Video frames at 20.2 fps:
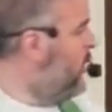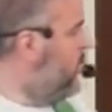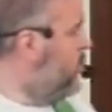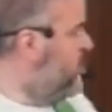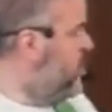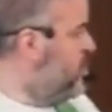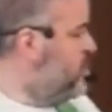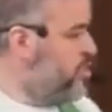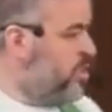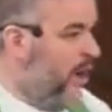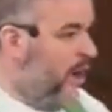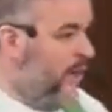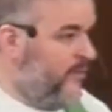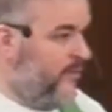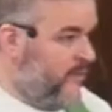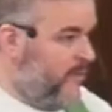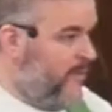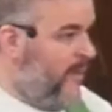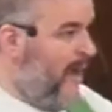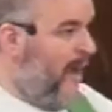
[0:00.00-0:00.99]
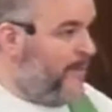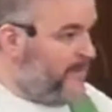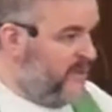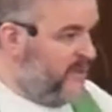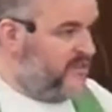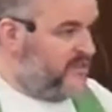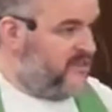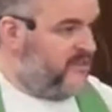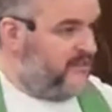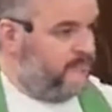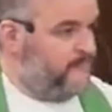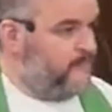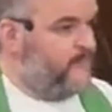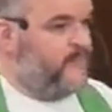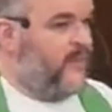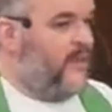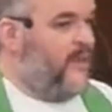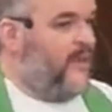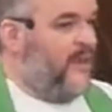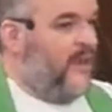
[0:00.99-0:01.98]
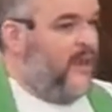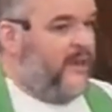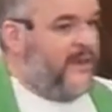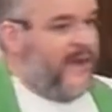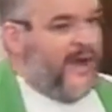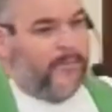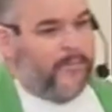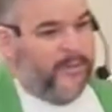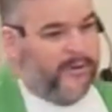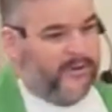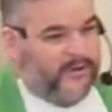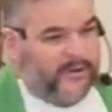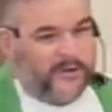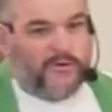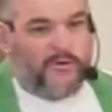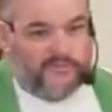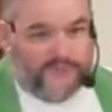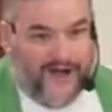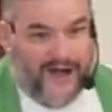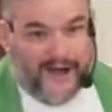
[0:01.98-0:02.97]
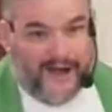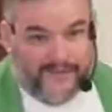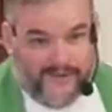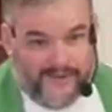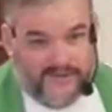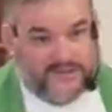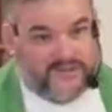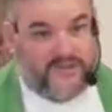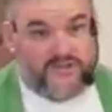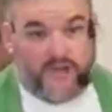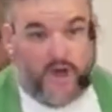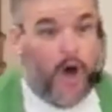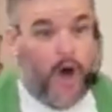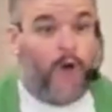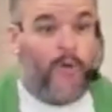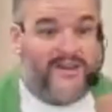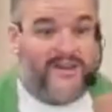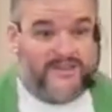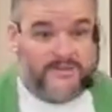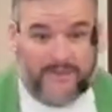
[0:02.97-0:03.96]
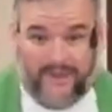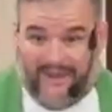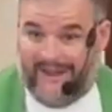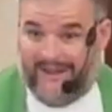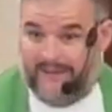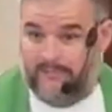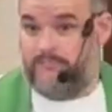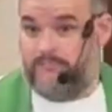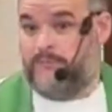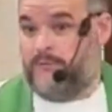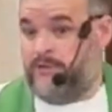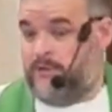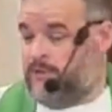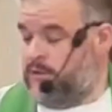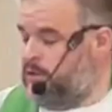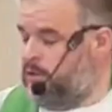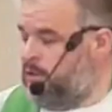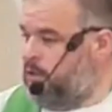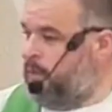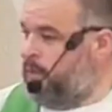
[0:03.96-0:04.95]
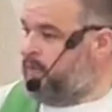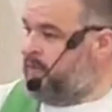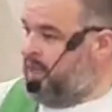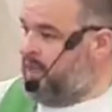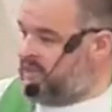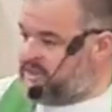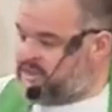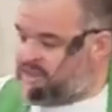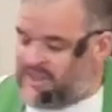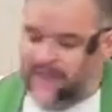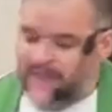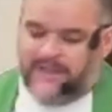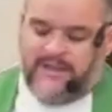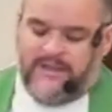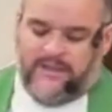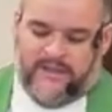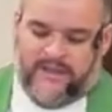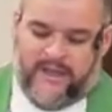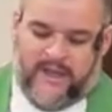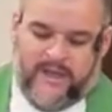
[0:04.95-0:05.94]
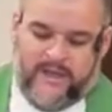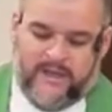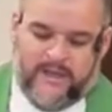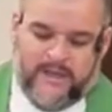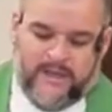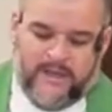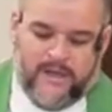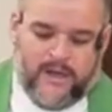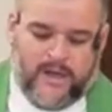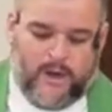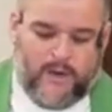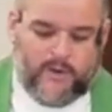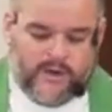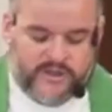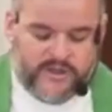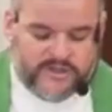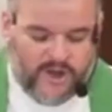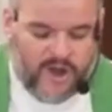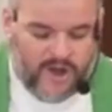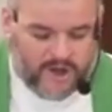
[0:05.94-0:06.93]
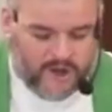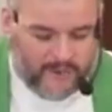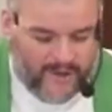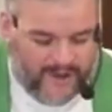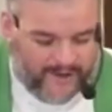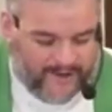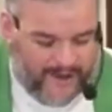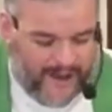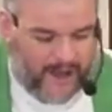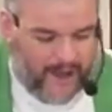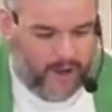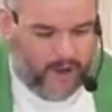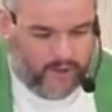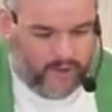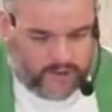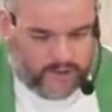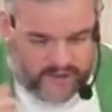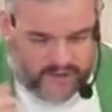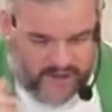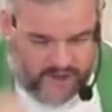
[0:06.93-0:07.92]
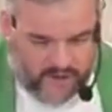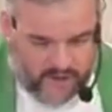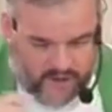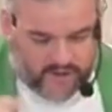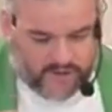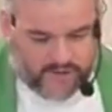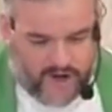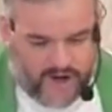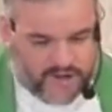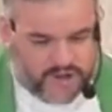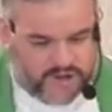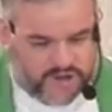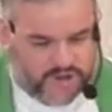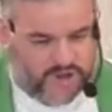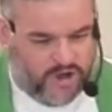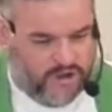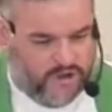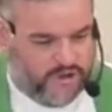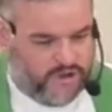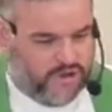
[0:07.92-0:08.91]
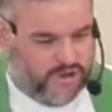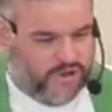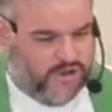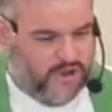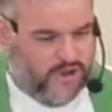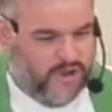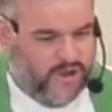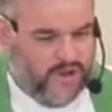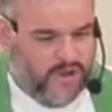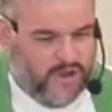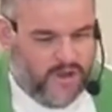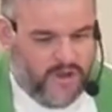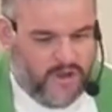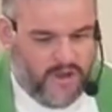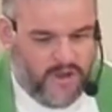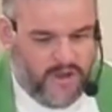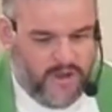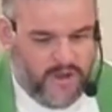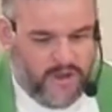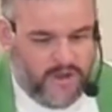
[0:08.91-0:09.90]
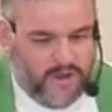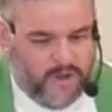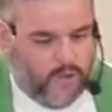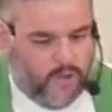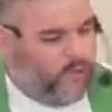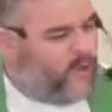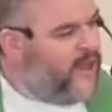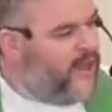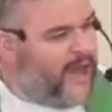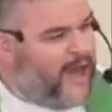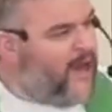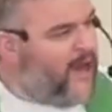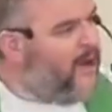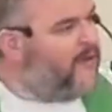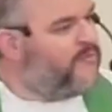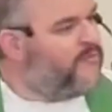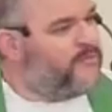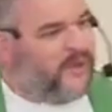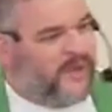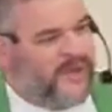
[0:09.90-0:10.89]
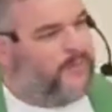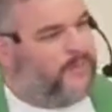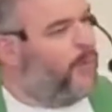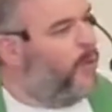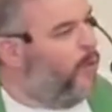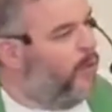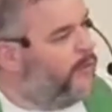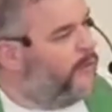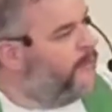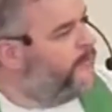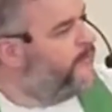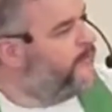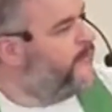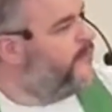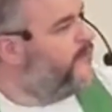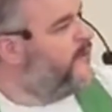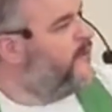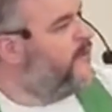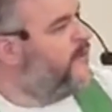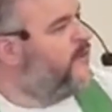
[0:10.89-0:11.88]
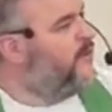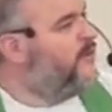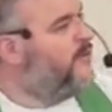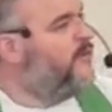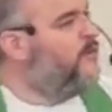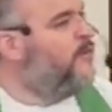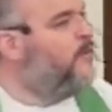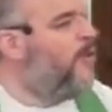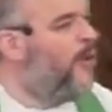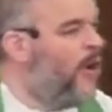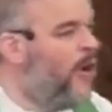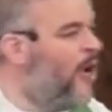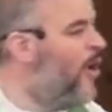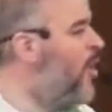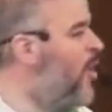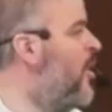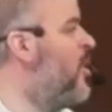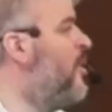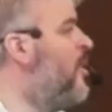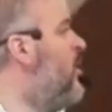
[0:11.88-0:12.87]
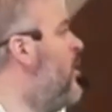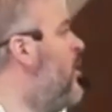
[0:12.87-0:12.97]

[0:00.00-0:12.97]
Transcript: to John the Baptist and how political violence has always been. And secondly, I want to talk about how here at Christ Church, we have people who are